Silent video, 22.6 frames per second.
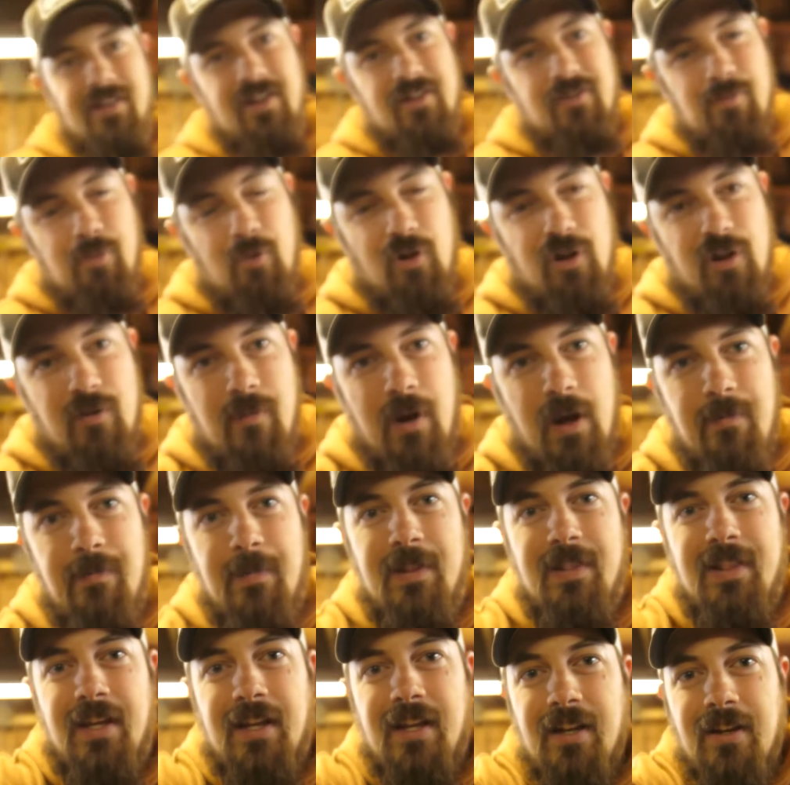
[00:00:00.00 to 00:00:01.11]
this point, you might be
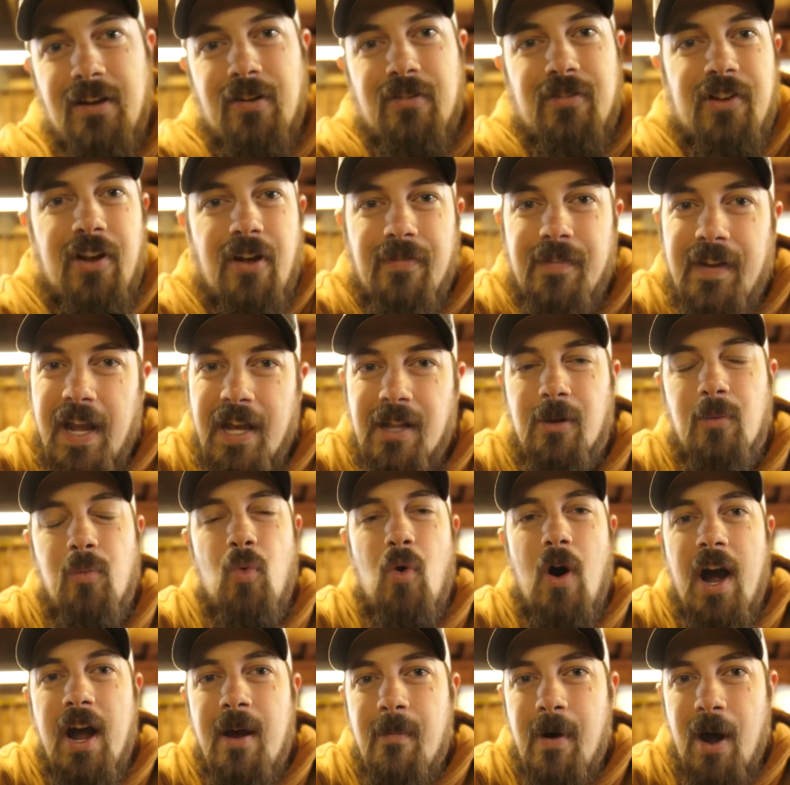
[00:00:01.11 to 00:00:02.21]
thinking to yourself, Caleb,
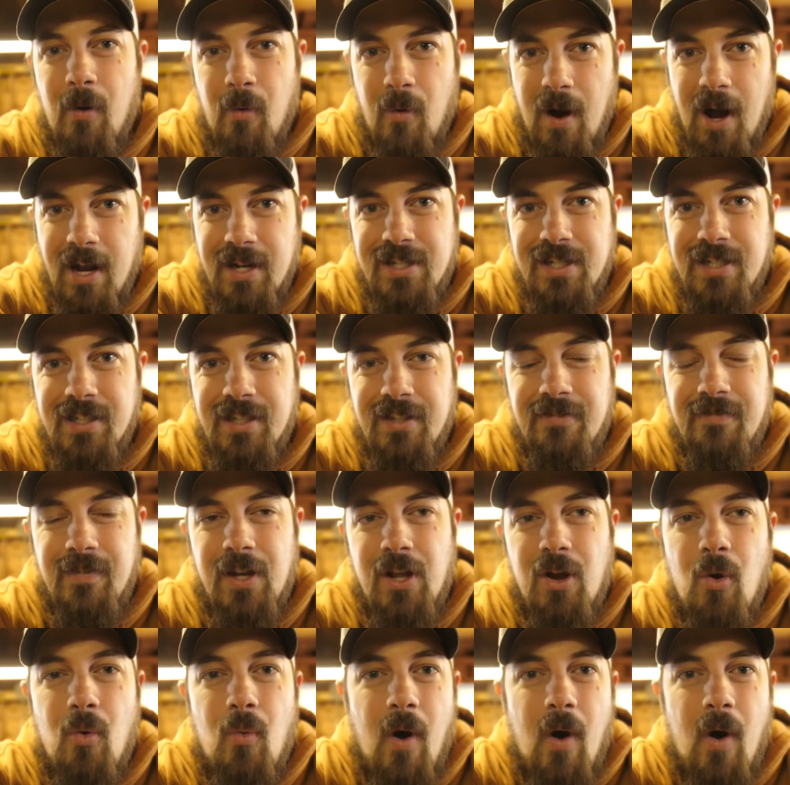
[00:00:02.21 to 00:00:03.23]
why am I watching this video?